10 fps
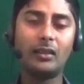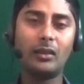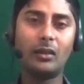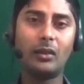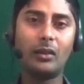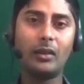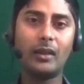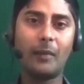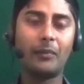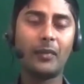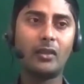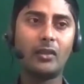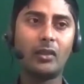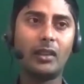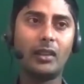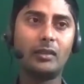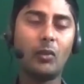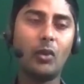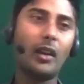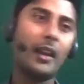So yeah, so it is
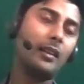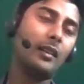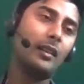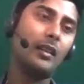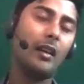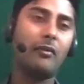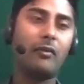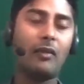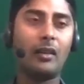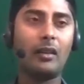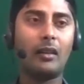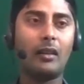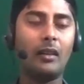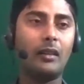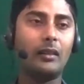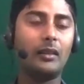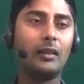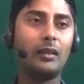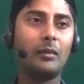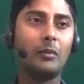more like
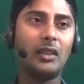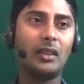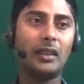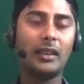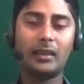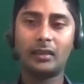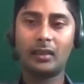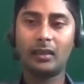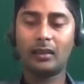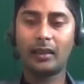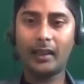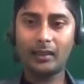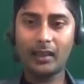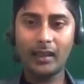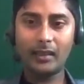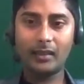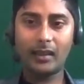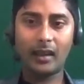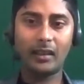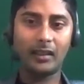the mother is data science
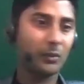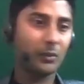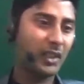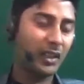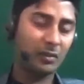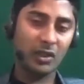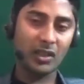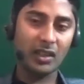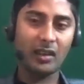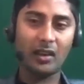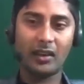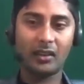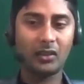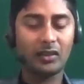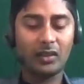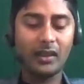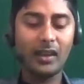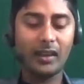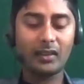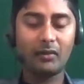and the subset is machine learning. So it's a,
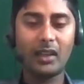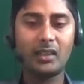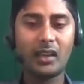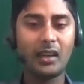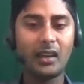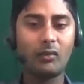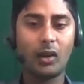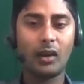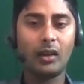yeah, it's a very generic word.